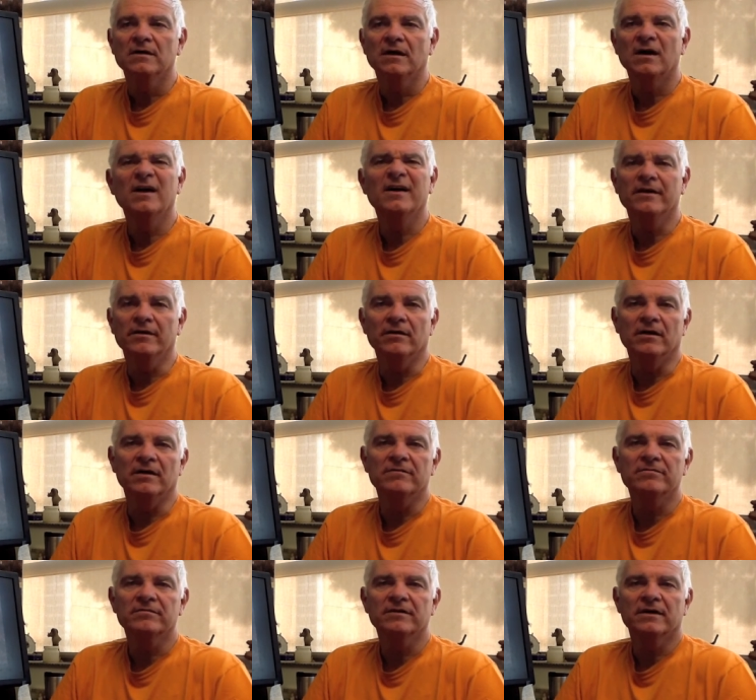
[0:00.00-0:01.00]
on and
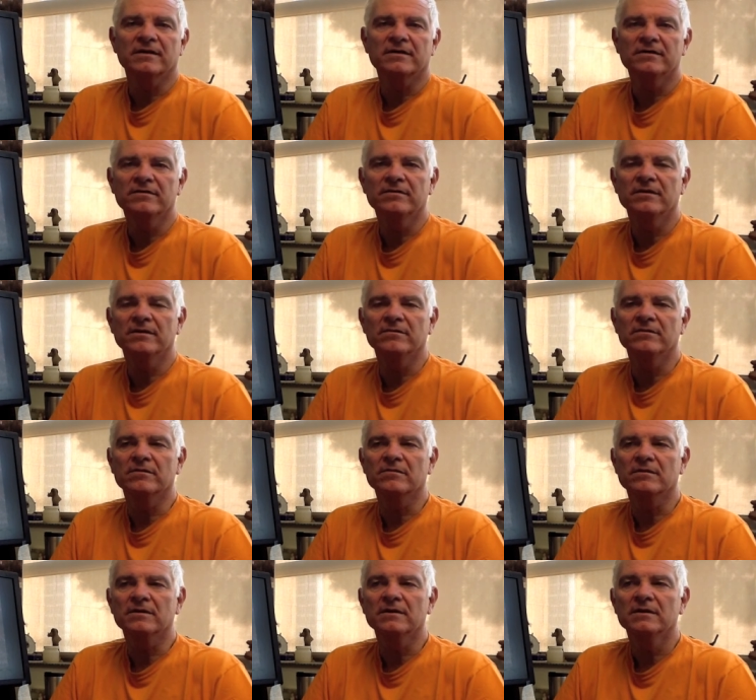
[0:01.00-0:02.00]
off, not
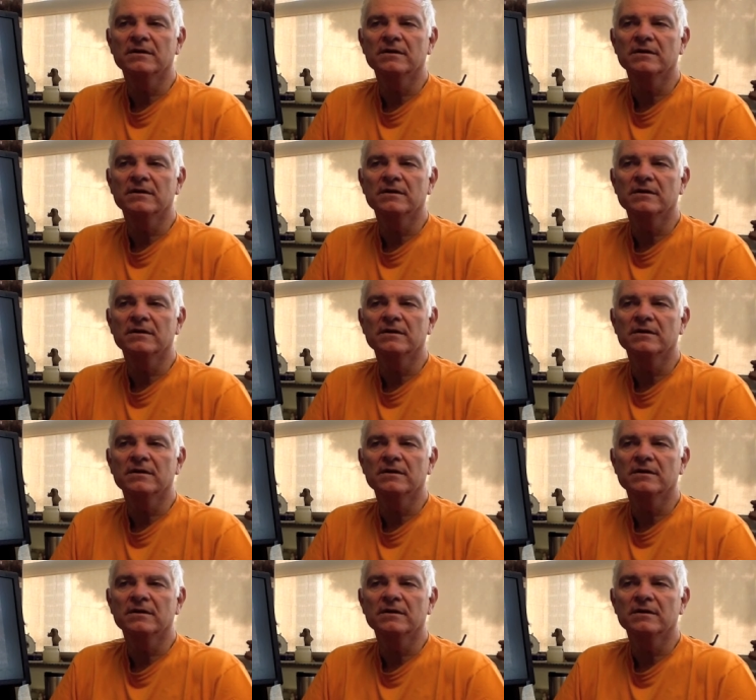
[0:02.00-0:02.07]
continuously,